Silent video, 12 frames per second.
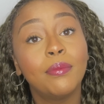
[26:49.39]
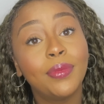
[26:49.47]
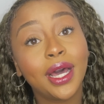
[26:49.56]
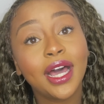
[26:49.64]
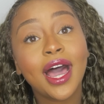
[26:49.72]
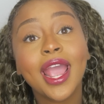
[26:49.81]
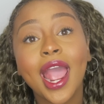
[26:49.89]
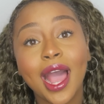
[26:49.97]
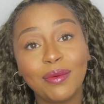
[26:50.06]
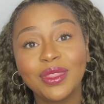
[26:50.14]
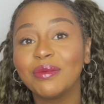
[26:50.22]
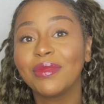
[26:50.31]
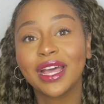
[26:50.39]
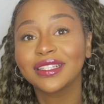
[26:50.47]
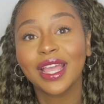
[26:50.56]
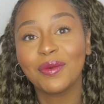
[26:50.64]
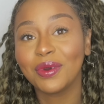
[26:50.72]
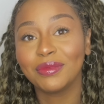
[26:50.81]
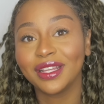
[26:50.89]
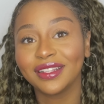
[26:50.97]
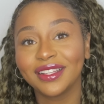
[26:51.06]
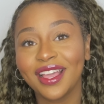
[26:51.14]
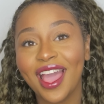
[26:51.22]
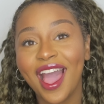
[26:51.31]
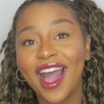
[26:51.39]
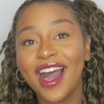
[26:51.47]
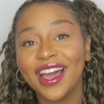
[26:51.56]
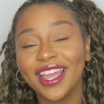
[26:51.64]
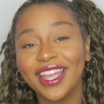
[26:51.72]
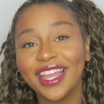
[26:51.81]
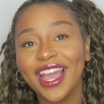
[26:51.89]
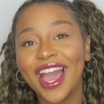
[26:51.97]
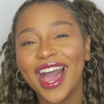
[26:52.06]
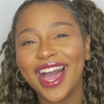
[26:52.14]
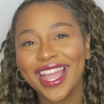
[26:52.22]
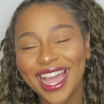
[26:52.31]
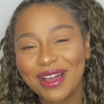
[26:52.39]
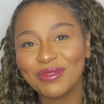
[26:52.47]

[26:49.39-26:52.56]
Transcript: But I am the best hype woman. I am the